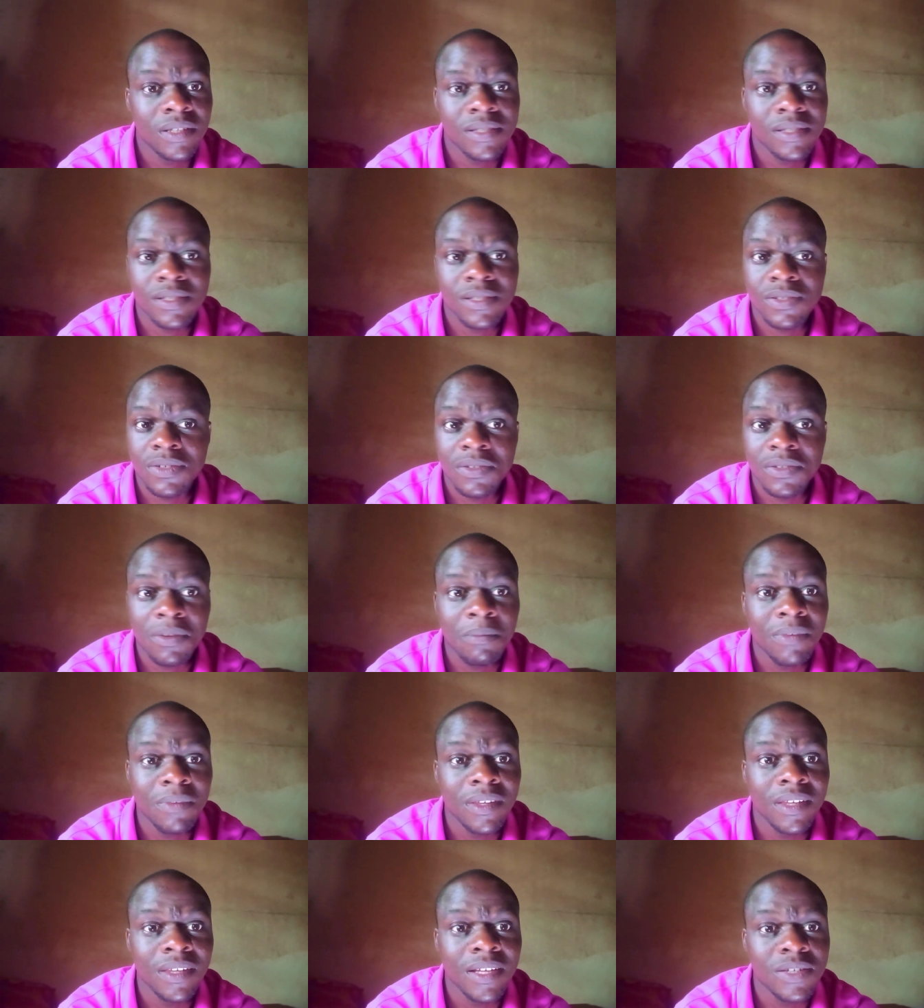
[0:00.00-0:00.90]
this is
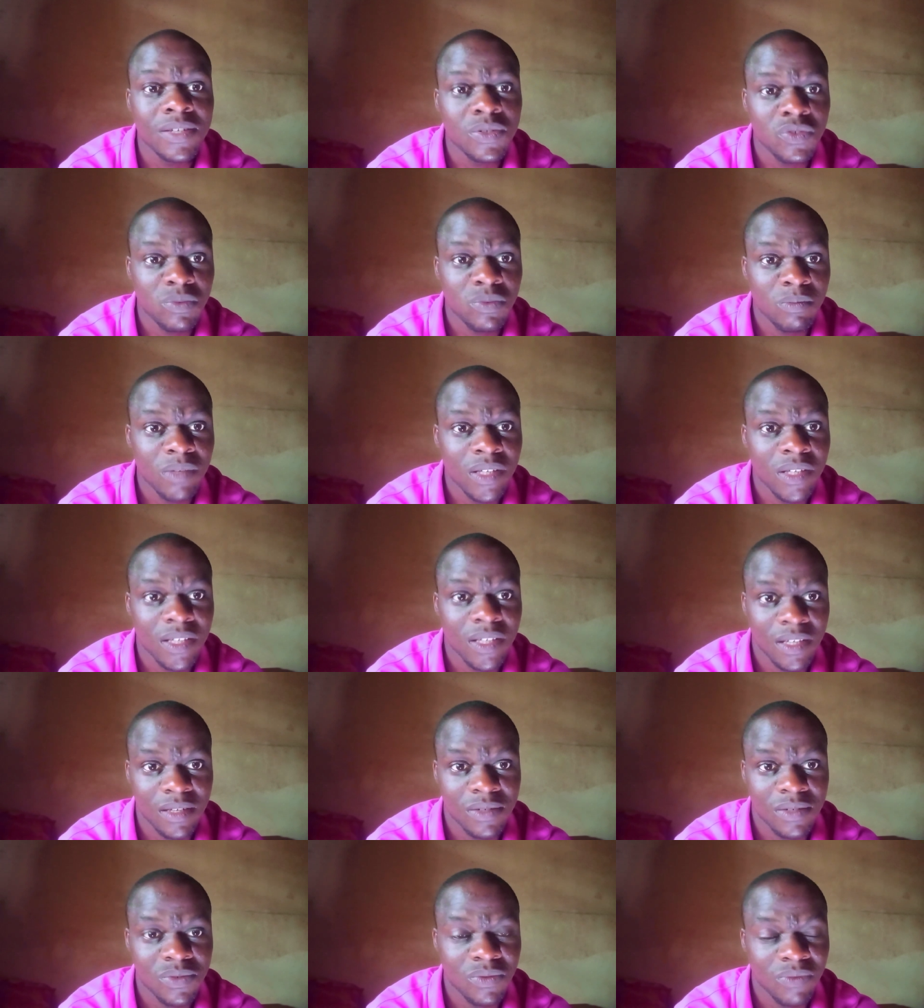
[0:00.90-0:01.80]
something that took me
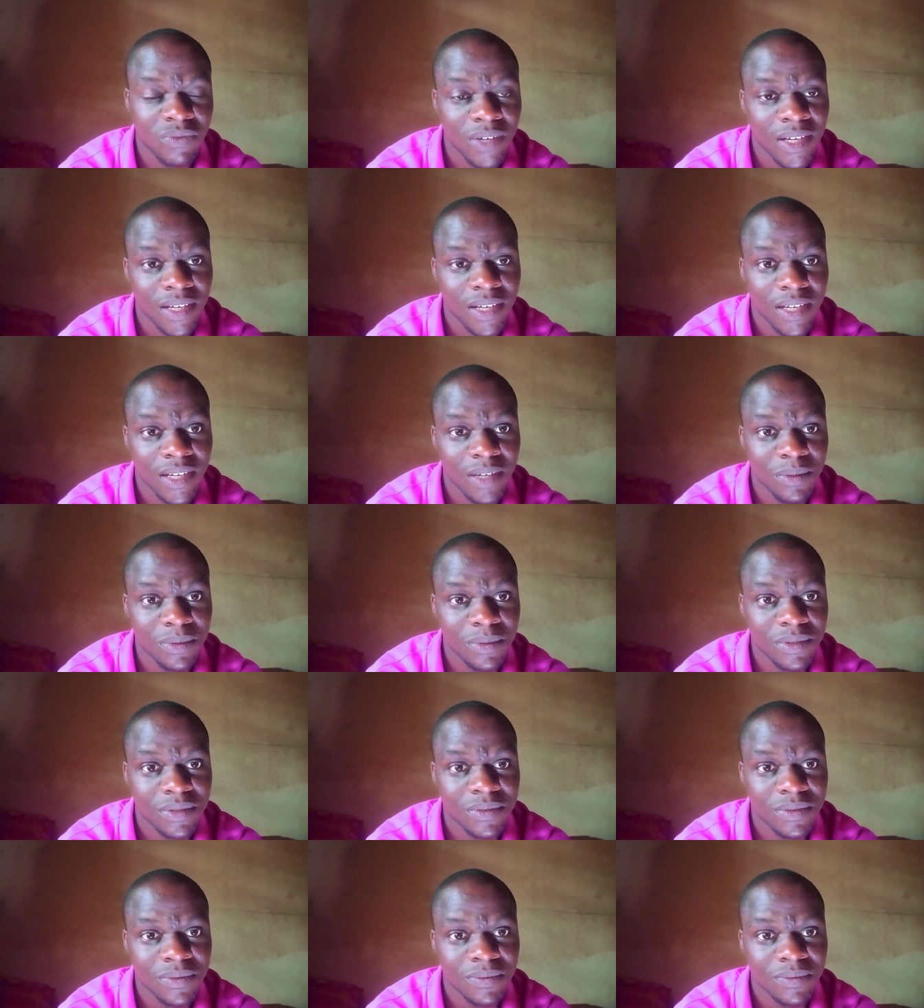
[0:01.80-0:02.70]
years to find
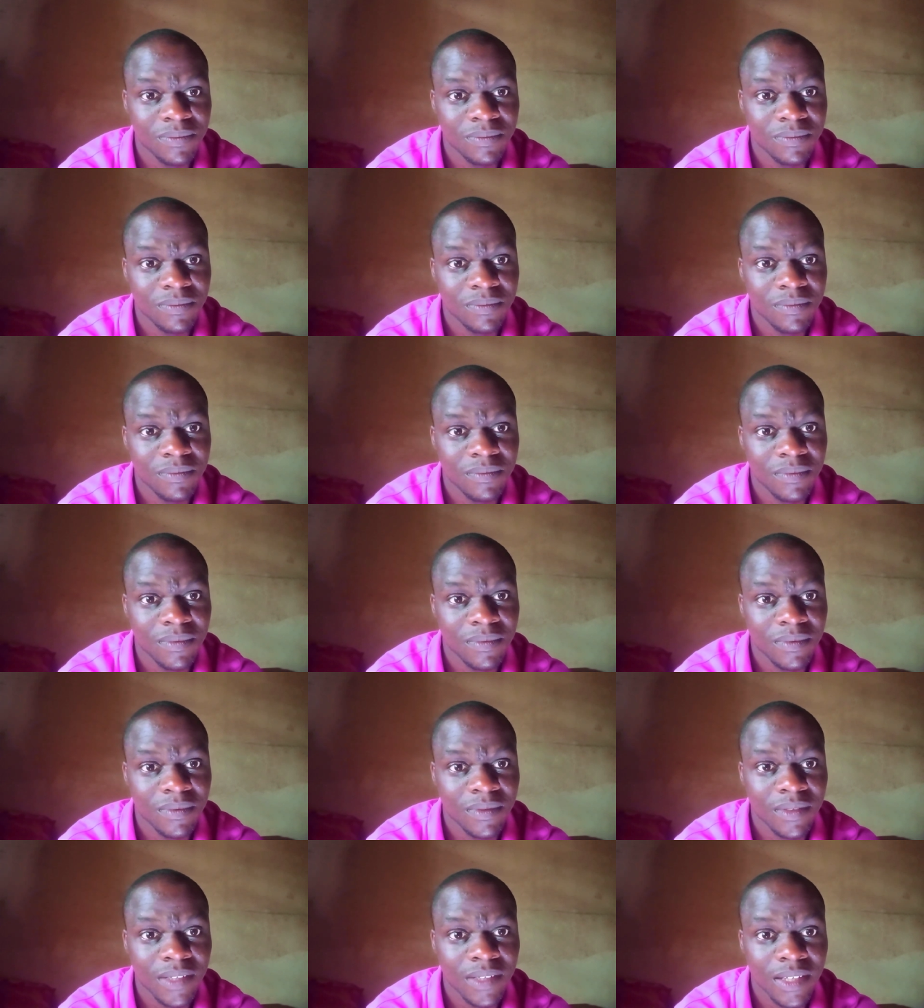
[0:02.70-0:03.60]
out
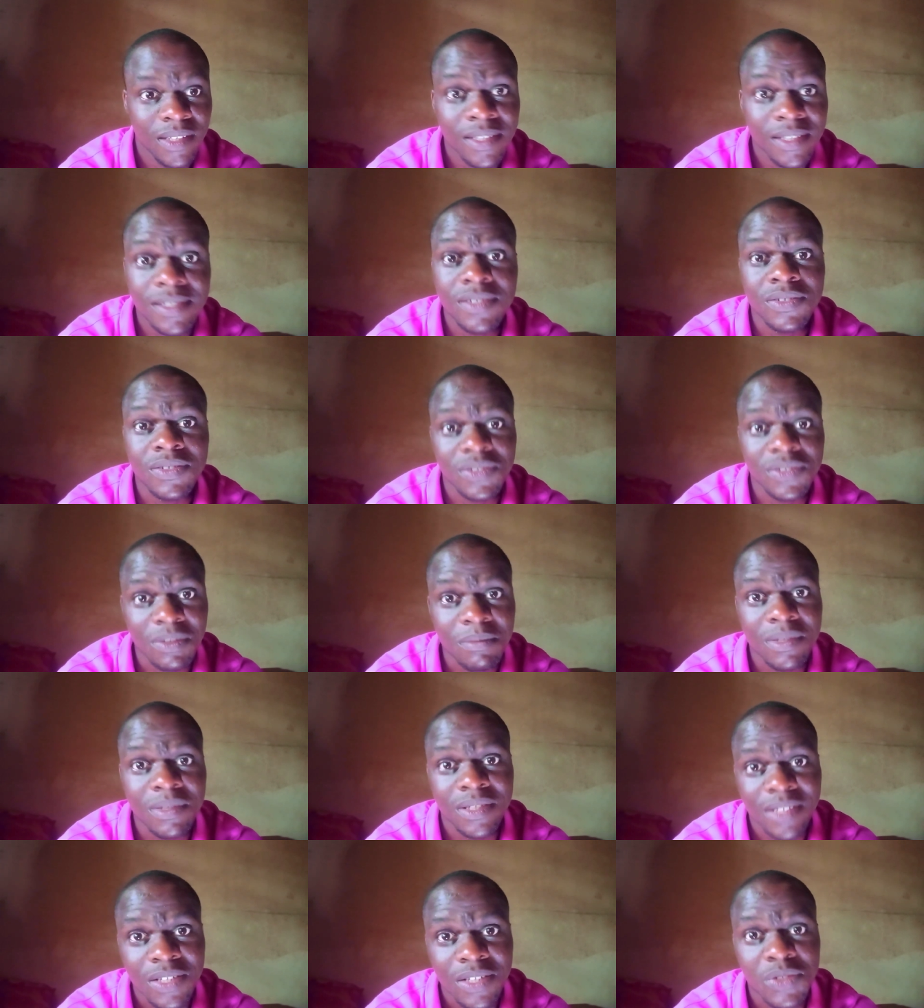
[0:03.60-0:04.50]
this is
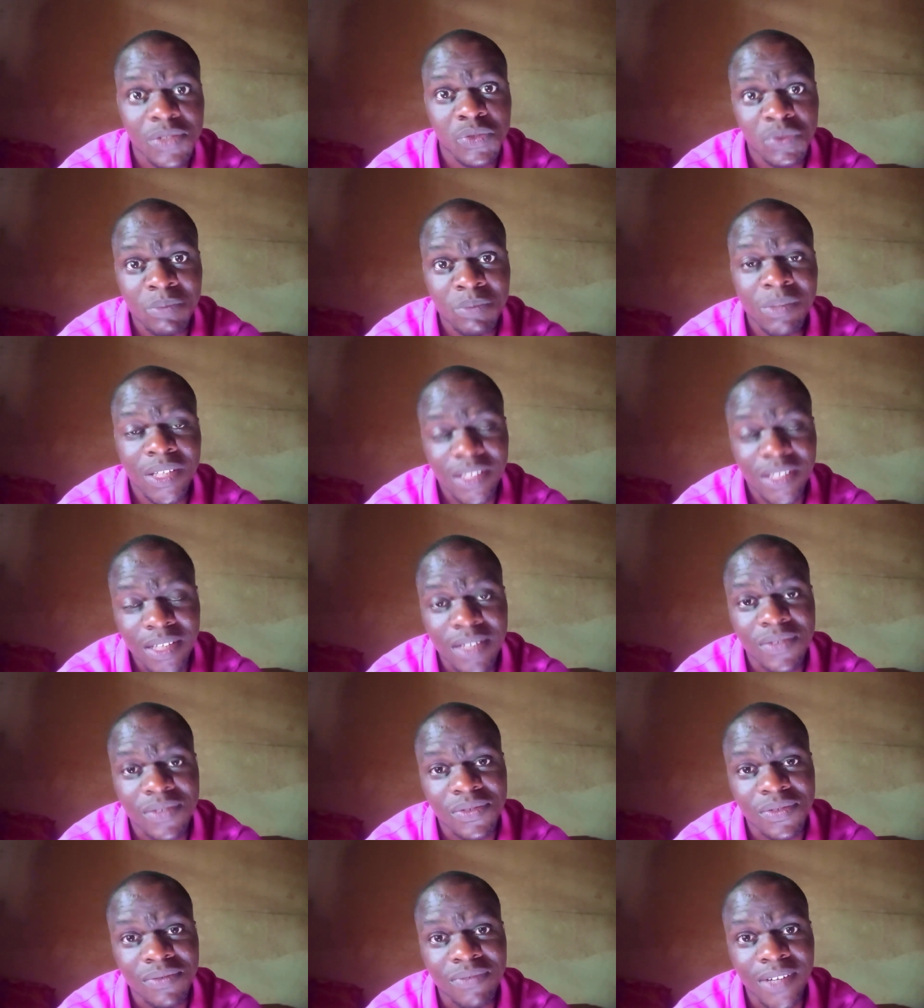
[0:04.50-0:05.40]
something that took me
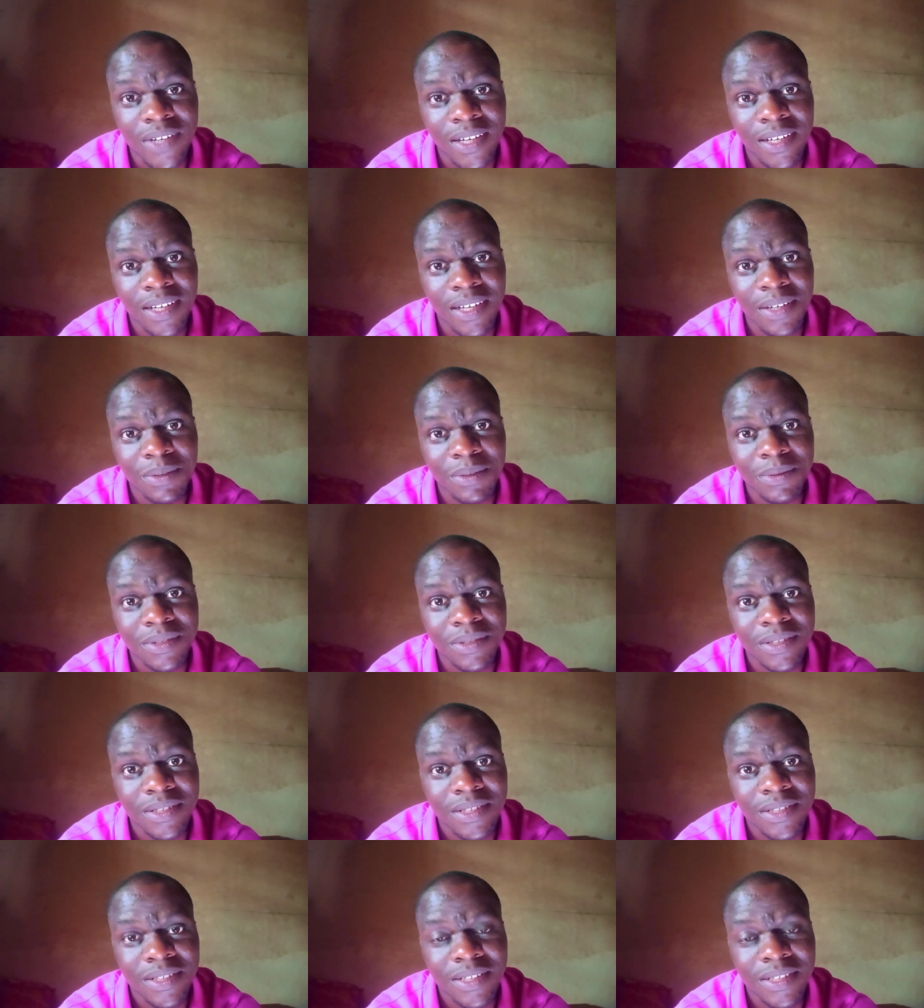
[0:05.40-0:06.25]
years to find out